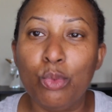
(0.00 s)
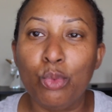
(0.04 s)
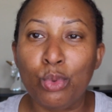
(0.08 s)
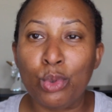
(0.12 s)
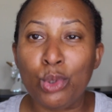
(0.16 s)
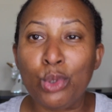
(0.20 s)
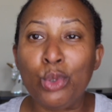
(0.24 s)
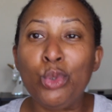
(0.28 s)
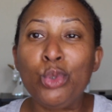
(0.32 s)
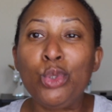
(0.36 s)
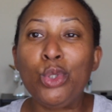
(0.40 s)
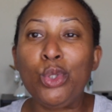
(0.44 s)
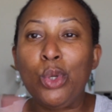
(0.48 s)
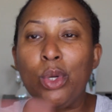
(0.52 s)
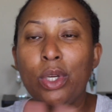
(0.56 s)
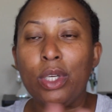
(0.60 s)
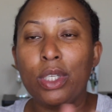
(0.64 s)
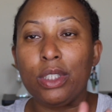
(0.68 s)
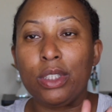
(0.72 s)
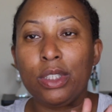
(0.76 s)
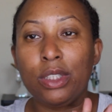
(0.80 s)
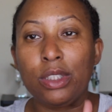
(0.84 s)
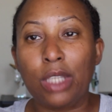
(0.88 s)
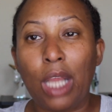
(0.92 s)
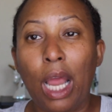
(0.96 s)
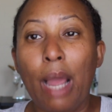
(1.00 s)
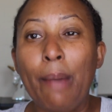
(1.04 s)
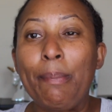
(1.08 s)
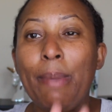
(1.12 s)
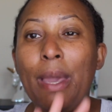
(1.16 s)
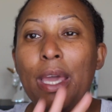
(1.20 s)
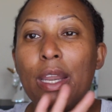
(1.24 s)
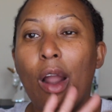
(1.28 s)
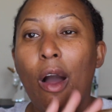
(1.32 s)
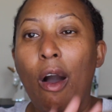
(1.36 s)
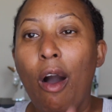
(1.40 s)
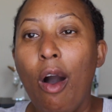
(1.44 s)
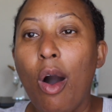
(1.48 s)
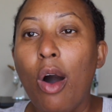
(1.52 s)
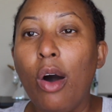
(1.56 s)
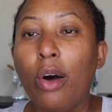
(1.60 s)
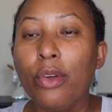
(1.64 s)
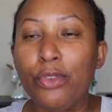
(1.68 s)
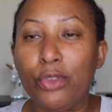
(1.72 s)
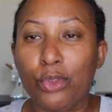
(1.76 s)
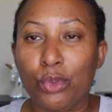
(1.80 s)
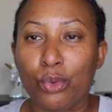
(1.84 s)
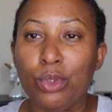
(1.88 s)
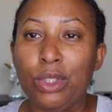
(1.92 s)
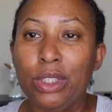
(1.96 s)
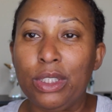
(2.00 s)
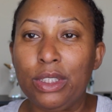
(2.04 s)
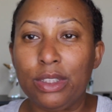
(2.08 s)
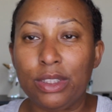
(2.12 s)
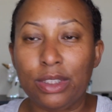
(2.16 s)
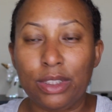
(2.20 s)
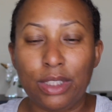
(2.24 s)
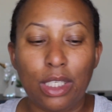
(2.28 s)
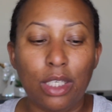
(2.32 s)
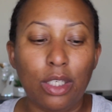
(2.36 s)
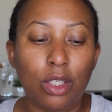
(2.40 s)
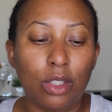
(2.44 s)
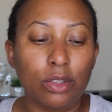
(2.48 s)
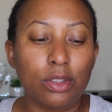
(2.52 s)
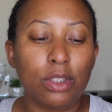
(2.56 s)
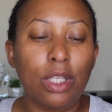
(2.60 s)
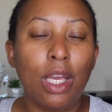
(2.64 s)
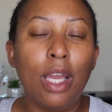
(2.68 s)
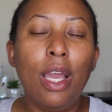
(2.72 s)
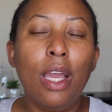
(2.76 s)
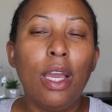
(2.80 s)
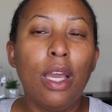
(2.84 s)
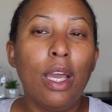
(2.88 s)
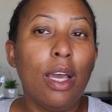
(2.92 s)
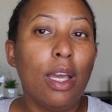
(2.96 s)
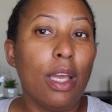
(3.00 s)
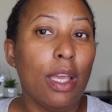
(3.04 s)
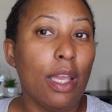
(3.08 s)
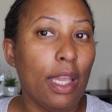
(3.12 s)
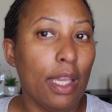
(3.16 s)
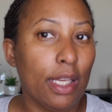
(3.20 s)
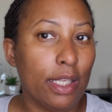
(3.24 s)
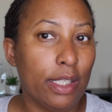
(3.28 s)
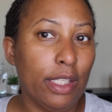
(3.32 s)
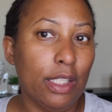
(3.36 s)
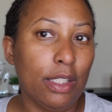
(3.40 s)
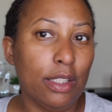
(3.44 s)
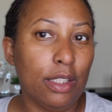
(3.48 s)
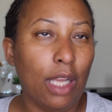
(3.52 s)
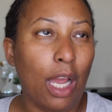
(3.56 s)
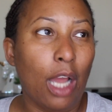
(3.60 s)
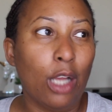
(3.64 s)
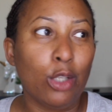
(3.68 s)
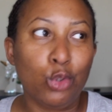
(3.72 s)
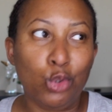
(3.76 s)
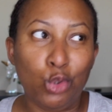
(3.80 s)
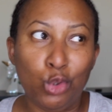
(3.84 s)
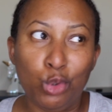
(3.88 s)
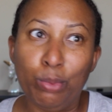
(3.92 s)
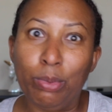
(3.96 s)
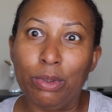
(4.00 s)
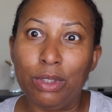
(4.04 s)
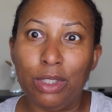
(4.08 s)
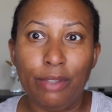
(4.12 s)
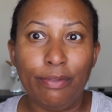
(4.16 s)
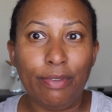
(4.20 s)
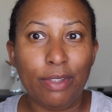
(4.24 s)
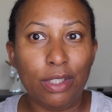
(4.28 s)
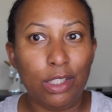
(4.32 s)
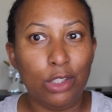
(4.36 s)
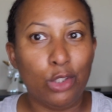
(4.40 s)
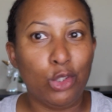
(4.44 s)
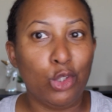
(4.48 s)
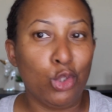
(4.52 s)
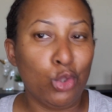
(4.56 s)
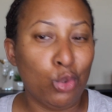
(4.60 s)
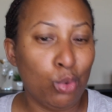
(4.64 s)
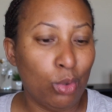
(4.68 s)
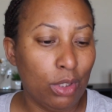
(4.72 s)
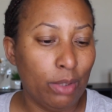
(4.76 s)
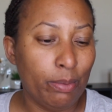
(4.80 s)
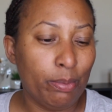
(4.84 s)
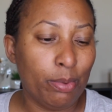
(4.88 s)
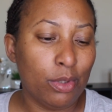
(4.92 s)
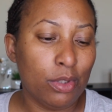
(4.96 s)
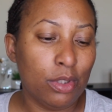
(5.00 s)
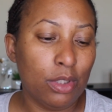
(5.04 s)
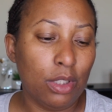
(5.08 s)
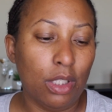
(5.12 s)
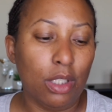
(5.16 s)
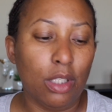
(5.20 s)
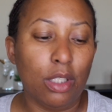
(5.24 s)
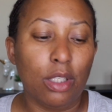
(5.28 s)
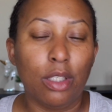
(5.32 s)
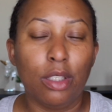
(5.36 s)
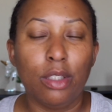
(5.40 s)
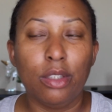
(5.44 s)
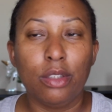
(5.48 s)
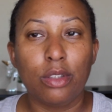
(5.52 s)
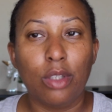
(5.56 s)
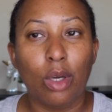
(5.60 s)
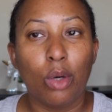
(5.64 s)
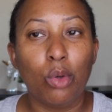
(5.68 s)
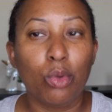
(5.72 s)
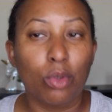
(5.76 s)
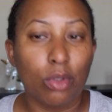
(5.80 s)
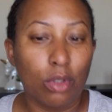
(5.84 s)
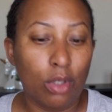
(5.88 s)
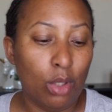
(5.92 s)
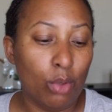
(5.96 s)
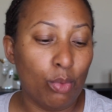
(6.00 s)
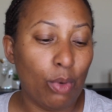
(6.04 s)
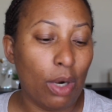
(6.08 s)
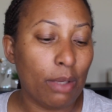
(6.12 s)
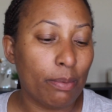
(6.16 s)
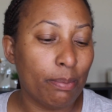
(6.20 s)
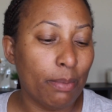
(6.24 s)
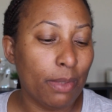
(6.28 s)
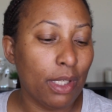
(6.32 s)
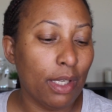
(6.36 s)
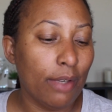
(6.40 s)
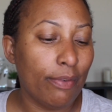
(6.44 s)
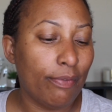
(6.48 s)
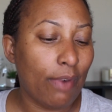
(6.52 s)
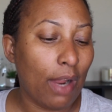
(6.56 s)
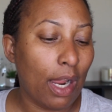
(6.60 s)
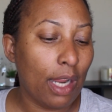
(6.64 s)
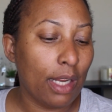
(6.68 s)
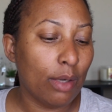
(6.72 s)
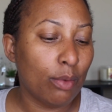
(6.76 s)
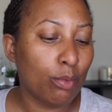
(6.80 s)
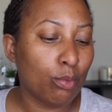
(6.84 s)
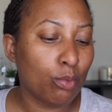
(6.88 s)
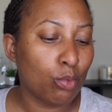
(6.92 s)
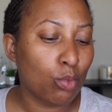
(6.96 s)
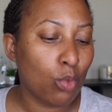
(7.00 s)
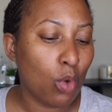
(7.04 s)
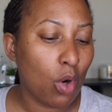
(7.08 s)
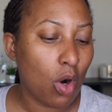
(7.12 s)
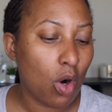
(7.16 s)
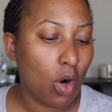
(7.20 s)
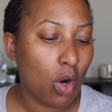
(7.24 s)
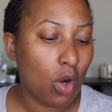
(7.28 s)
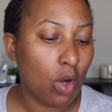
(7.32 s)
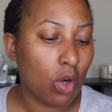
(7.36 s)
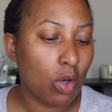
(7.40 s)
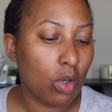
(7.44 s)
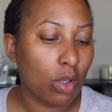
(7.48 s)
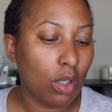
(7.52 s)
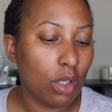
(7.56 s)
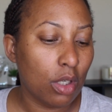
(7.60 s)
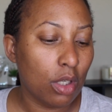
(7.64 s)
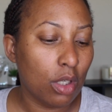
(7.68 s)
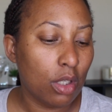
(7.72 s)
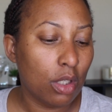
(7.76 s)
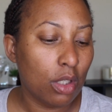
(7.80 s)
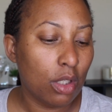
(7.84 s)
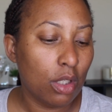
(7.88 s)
Rouge, you can shop at all 3 sales and get, I do believe, and get your 20%. Don't correct me if I am wrong.